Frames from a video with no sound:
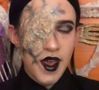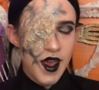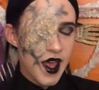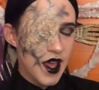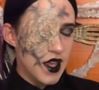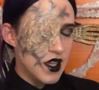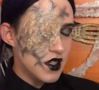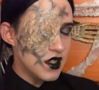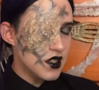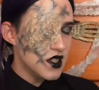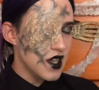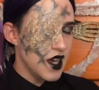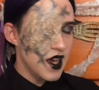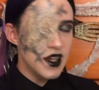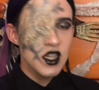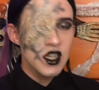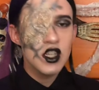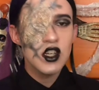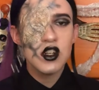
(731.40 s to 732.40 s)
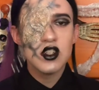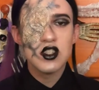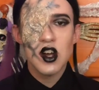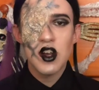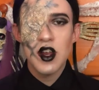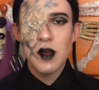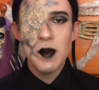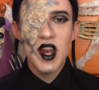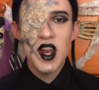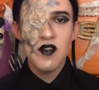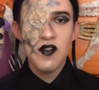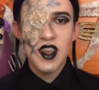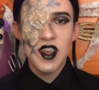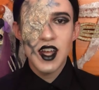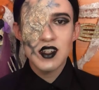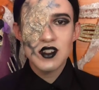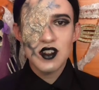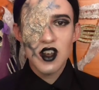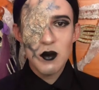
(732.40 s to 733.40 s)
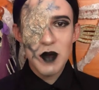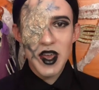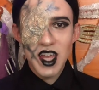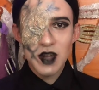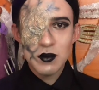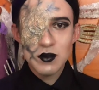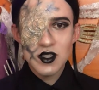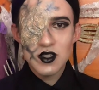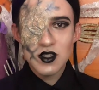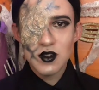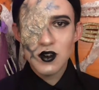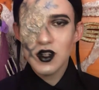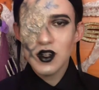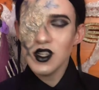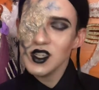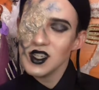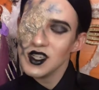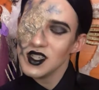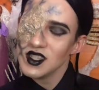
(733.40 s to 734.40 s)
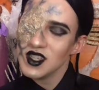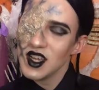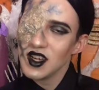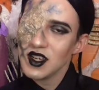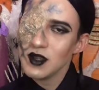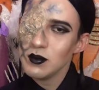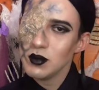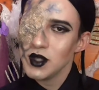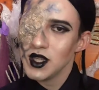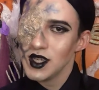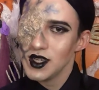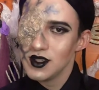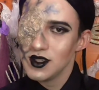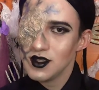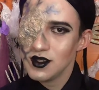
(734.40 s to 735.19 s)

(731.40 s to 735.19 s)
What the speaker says: And you're done. Your Donna Beneviento makeup tutorial is now complete.